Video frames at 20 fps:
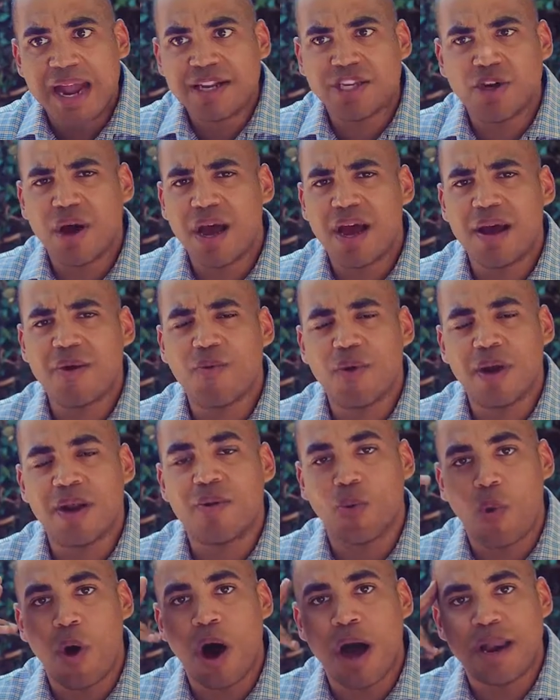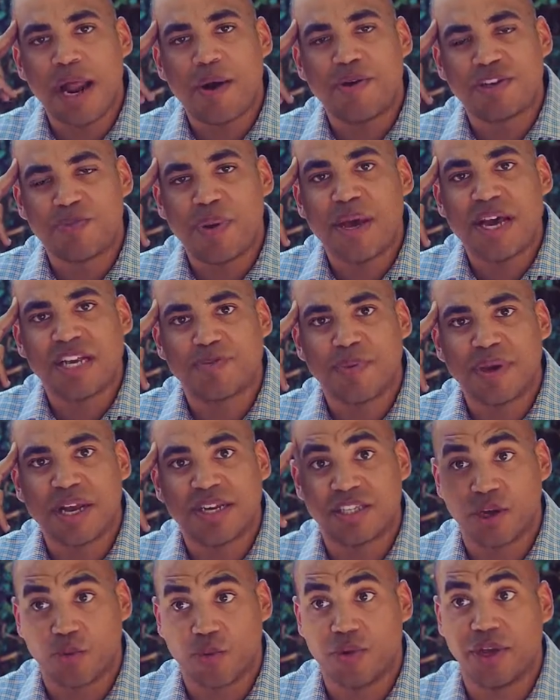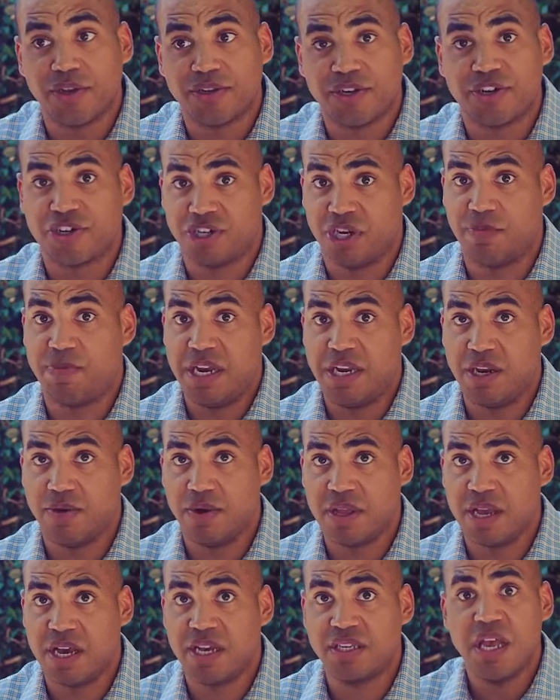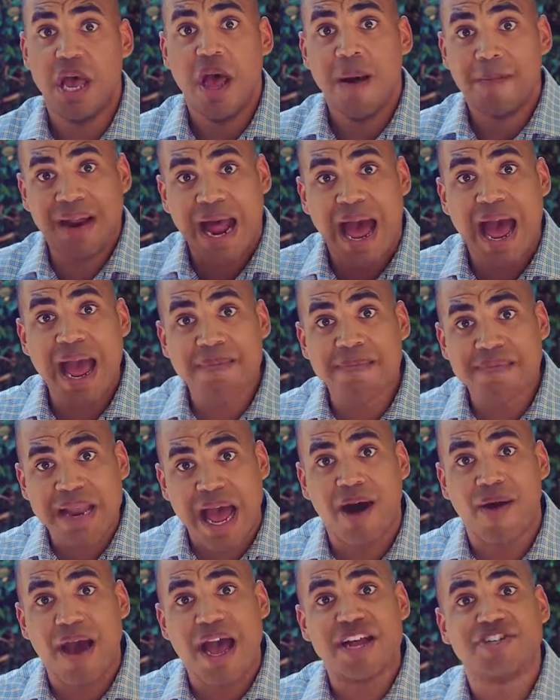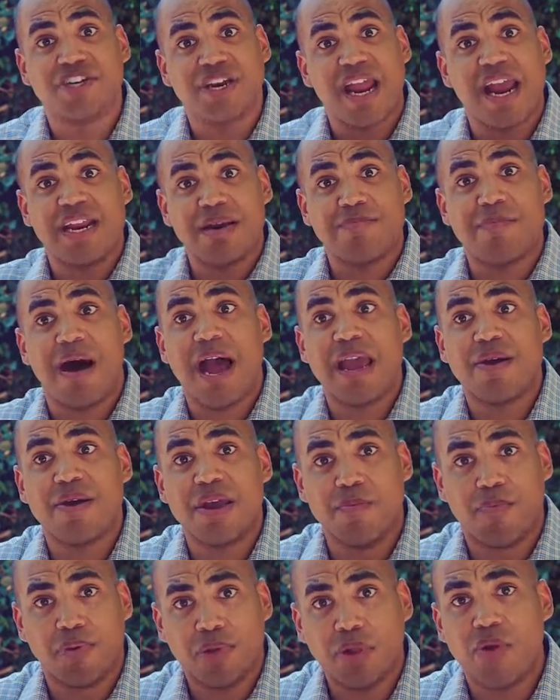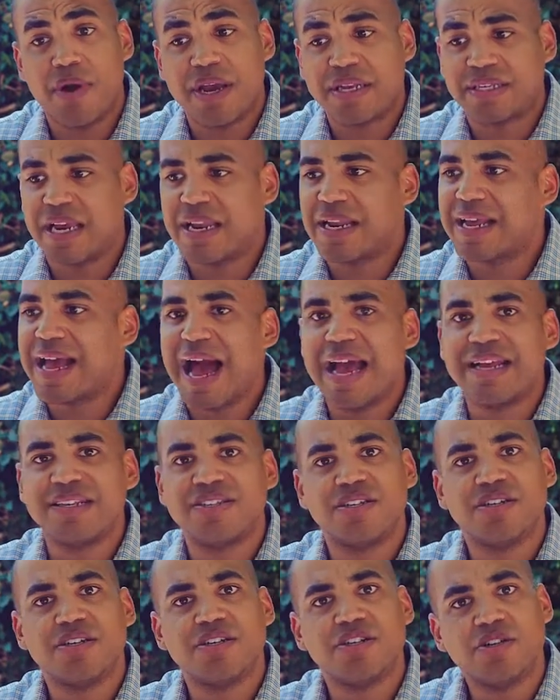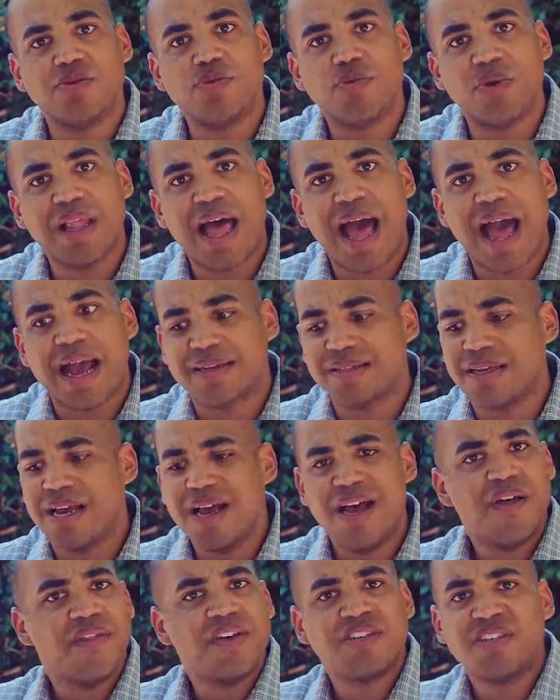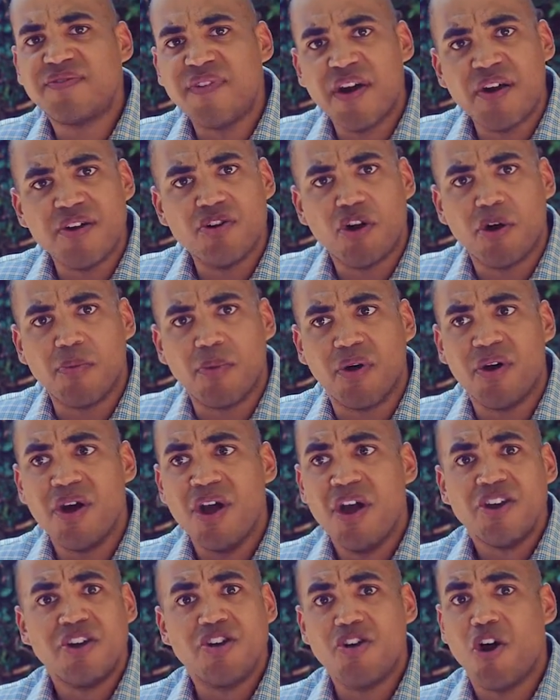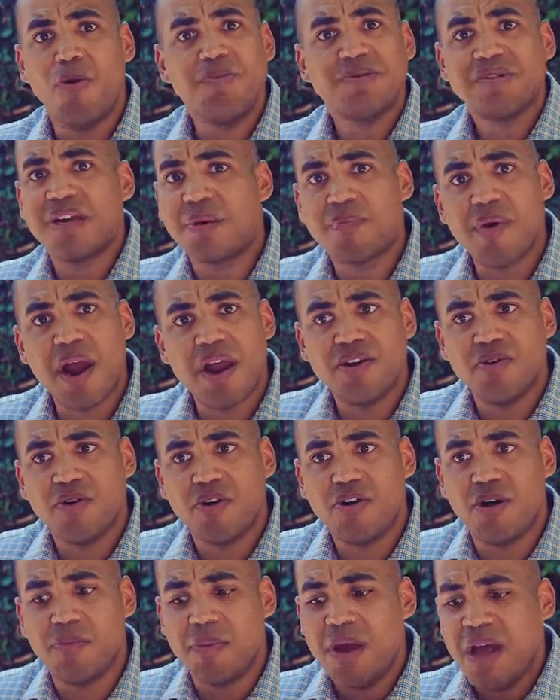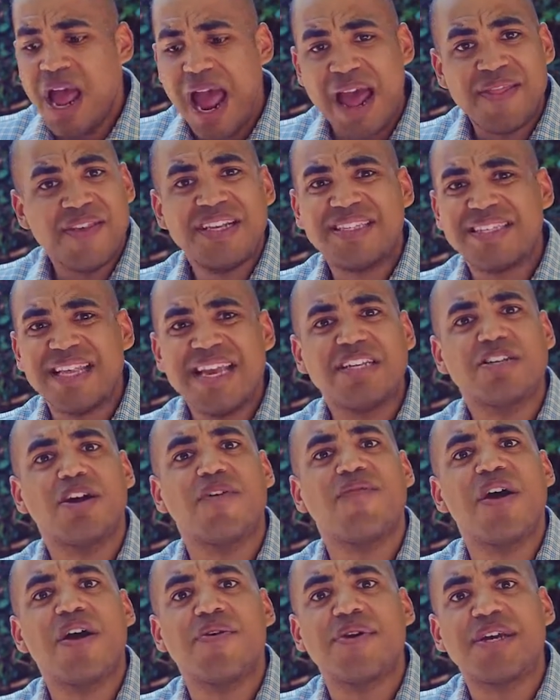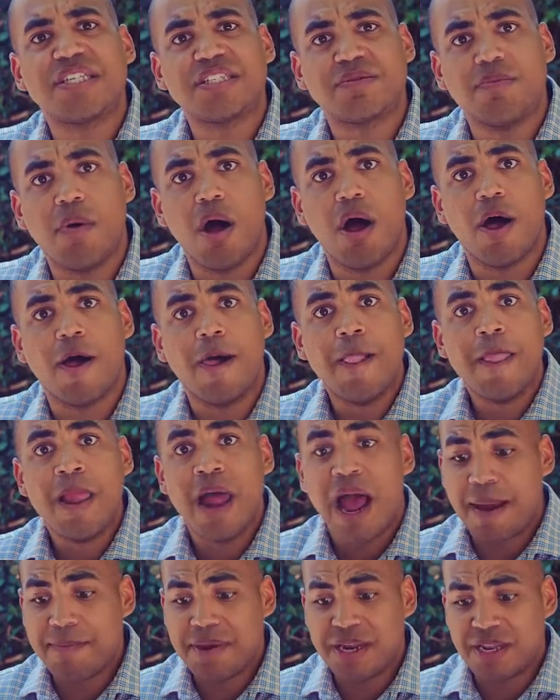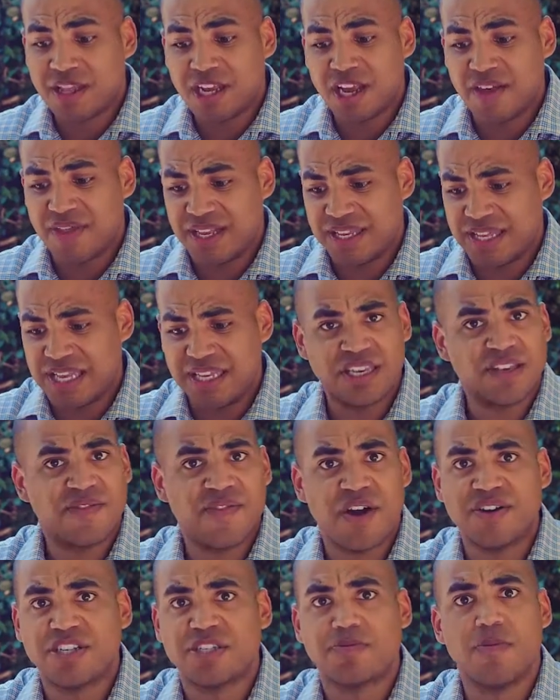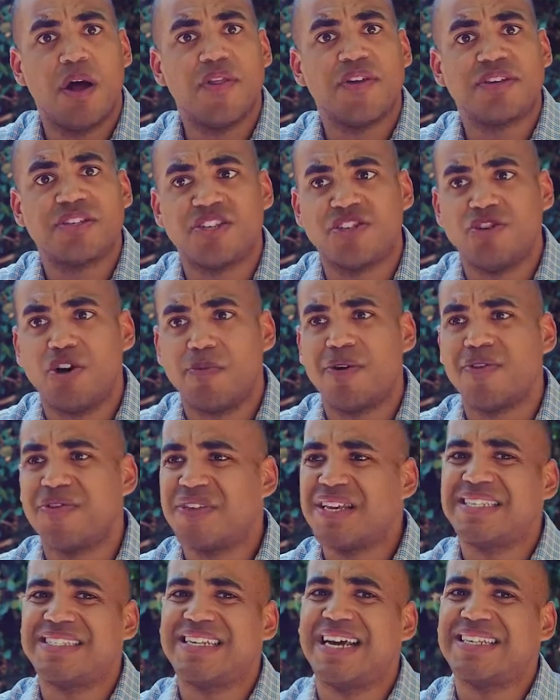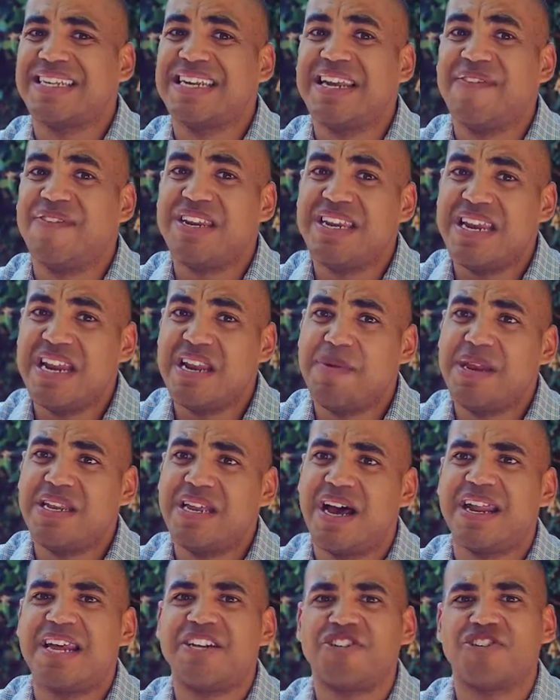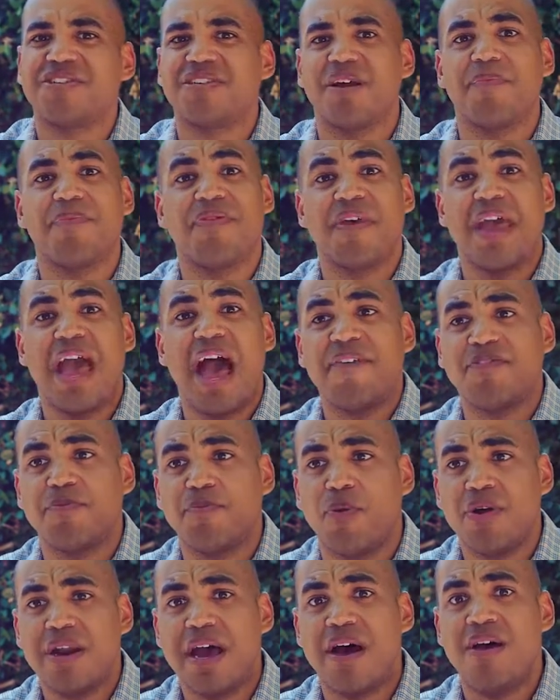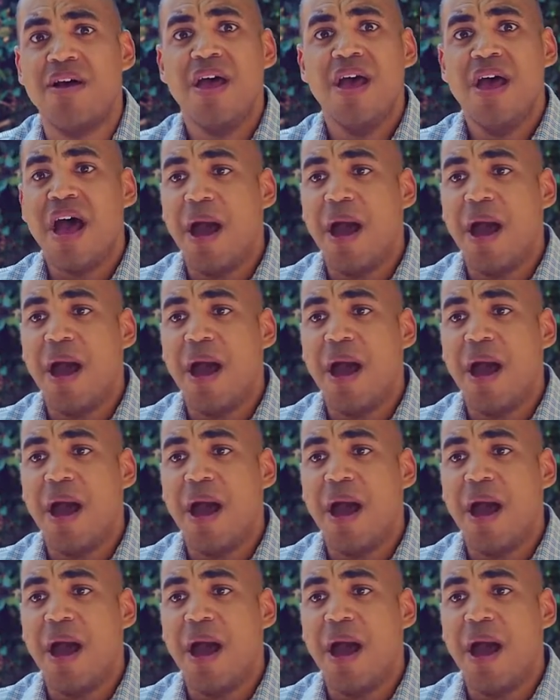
And so one, I was pissed because the realtor should be doing this, but I'm now educating my employees saying, guys, relax. This is very normal. Your home's not a brand new home. And these things are very small. I mean, look at this. This is very small. This is normal. This doesn't even need to be done. It's just something they have to point out.